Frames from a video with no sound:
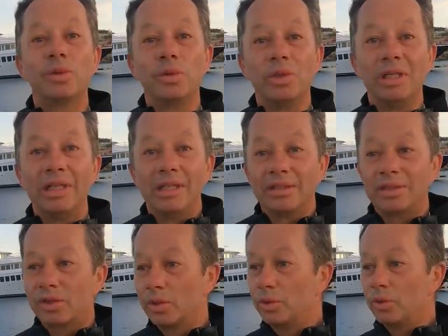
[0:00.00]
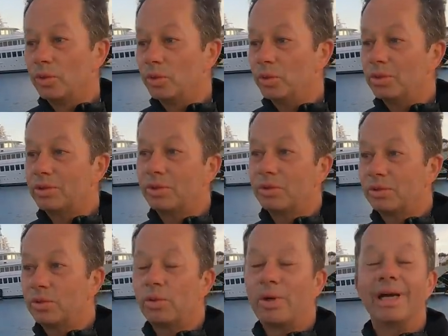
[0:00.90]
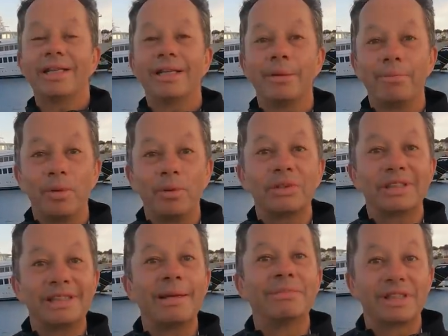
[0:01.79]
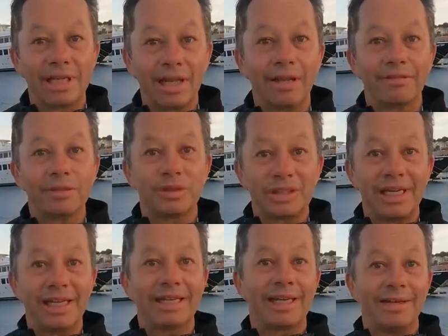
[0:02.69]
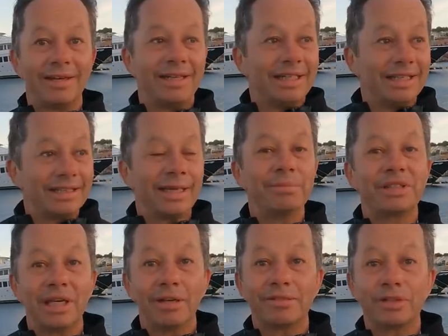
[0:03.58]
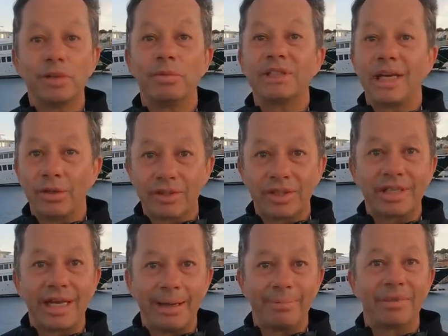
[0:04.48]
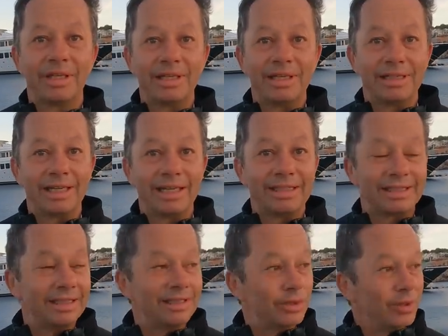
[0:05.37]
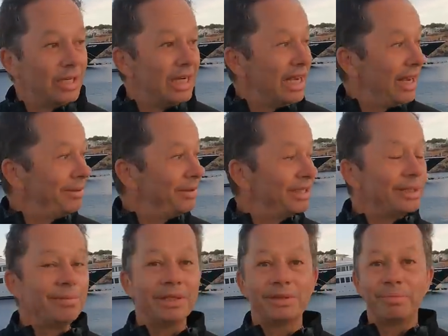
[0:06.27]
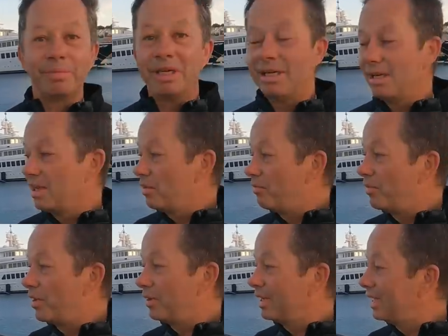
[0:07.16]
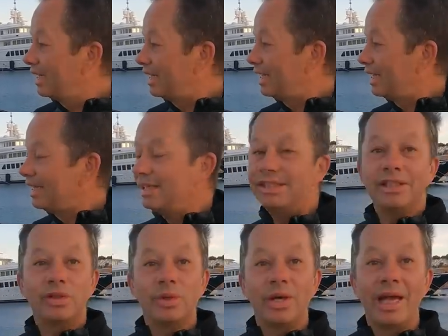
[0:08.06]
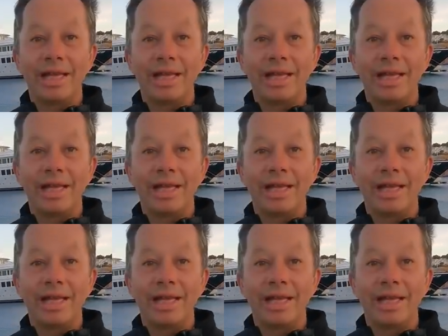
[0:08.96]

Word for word: to to to to ride their boats themselves, to sail their yeah. themselves. So without the captain and anything. So everything must be very easy to